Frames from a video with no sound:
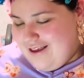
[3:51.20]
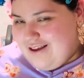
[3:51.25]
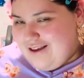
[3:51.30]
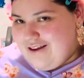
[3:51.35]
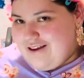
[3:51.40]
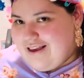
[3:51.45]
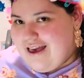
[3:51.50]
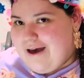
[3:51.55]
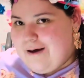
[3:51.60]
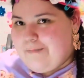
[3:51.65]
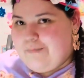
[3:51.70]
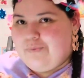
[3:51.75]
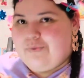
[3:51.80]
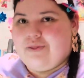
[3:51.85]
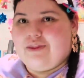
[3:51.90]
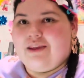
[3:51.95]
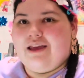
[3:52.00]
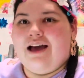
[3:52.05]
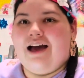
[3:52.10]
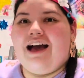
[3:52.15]
yeah,
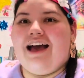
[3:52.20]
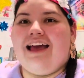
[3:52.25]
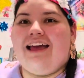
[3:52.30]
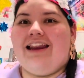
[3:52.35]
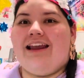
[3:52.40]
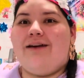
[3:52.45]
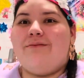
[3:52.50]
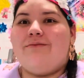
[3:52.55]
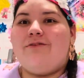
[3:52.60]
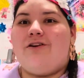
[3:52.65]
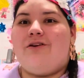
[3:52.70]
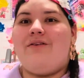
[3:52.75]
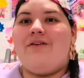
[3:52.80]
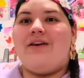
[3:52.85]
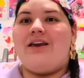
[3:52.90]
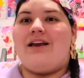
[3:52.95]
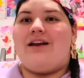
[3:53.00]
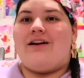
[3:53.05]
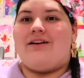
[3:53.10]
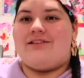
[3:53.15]
and I'm
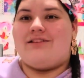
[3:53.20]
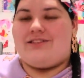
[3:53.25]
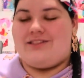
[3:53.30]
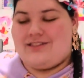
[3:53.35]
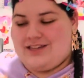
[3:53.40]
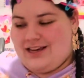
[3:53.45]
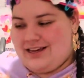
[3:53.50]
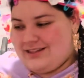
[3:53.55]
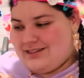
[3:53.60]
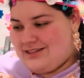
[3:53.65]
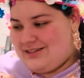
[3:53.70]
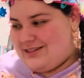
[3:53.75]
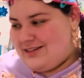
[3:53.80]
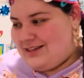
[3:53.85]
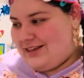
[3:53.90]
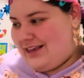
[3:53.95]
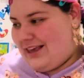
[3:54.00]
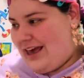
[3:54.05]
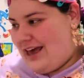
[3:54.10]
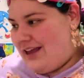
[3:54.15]
going to Texas
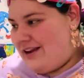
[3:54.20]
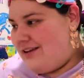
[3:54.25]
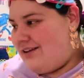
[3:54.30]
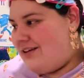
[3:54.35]
again.